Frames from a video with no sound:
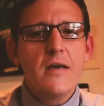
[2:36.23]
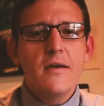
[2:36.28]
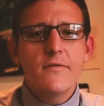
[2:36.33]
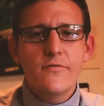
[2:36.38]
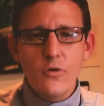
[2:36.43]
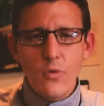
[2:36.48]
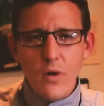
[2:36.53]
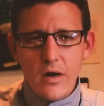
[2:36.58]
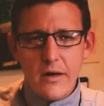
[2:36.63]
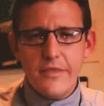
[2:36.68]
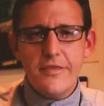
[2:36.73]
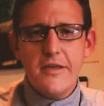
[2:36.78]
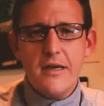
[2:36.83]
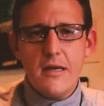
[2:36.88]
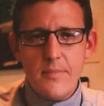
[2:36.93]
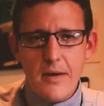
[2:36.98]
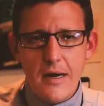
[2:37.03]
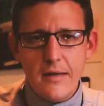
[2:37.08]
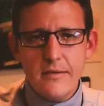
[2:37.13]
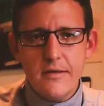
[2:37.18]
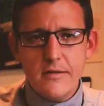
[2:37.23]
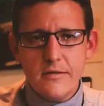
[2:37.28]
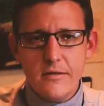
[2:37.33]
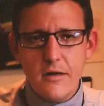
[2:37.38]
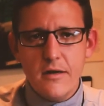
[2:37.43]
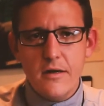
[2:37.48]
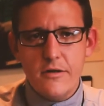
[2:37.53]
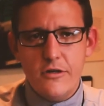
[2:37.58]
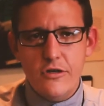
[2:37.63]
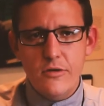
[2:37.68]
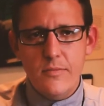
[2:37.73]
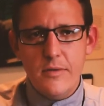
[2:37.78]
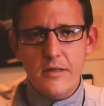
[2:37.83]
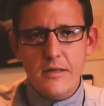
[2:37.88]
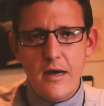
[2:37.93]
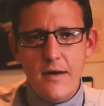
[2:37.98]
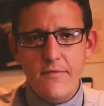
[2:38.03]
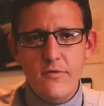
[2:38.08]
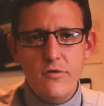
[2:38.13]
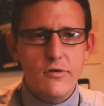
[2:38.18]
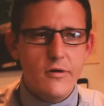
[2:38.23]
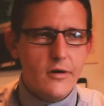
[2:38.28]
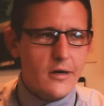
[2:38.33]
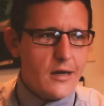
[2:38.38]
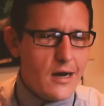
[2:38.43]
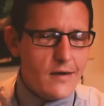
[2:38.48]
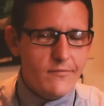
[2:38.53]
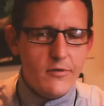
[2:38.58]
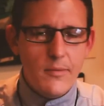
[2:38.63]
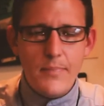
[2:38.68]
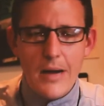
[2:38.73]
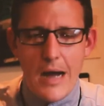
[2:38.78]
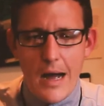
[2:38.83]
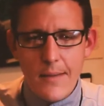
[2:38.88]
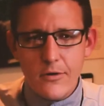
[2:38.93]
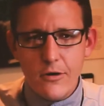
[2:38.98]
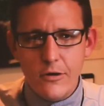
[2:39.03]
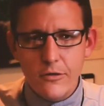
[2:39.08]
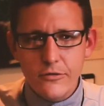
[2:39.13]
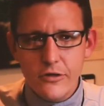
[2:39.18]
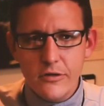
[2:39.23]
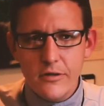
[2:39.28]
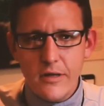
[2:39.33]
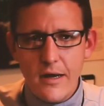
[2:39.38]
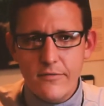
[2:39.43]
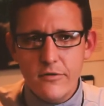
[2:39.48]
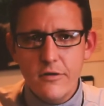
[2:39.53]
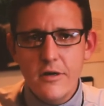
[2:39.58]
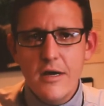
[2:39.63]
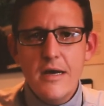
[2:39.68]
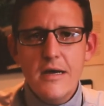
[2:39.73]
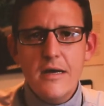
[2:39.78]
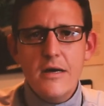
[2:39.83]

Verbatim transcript: If you want to think about this on a human level or kind of a pop culture level,